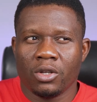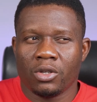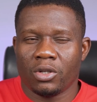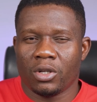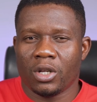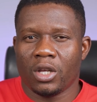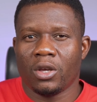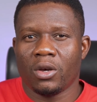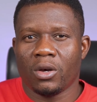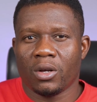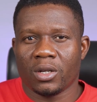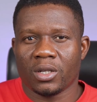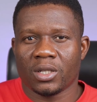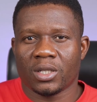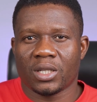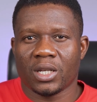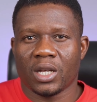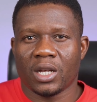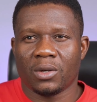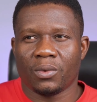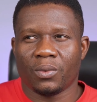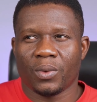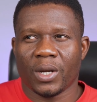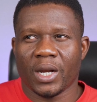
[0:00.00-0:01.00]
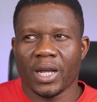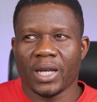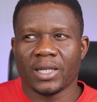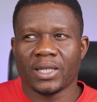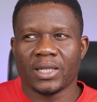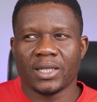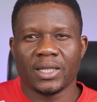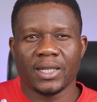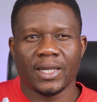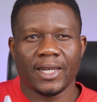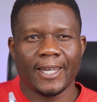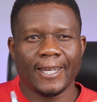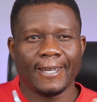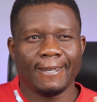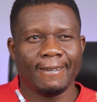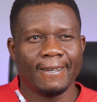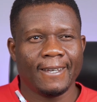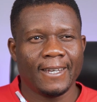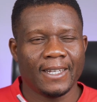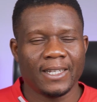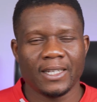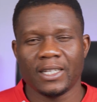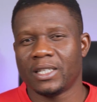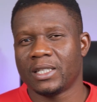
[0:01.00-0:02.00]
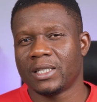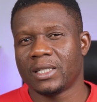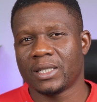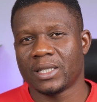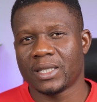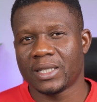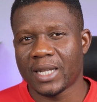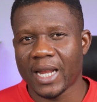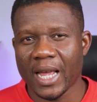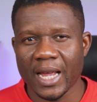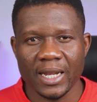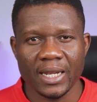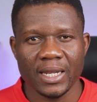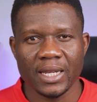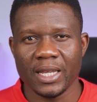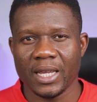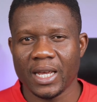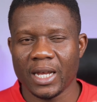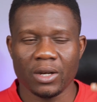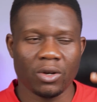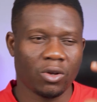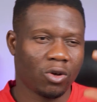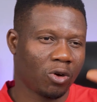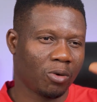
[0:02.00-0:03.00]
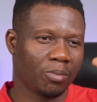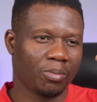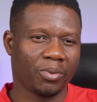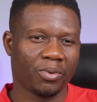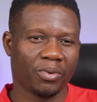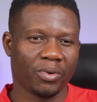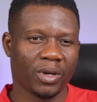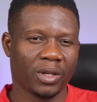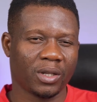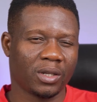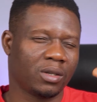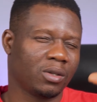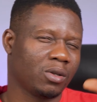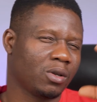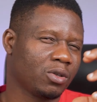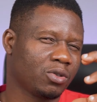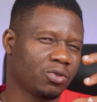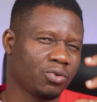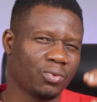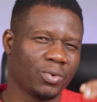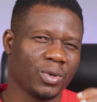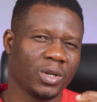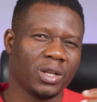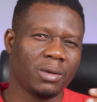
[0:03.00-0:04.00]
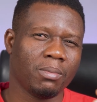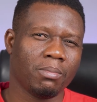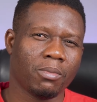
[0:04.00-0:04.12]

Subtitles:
So now you understand when I say it is slightly an upgrade, not really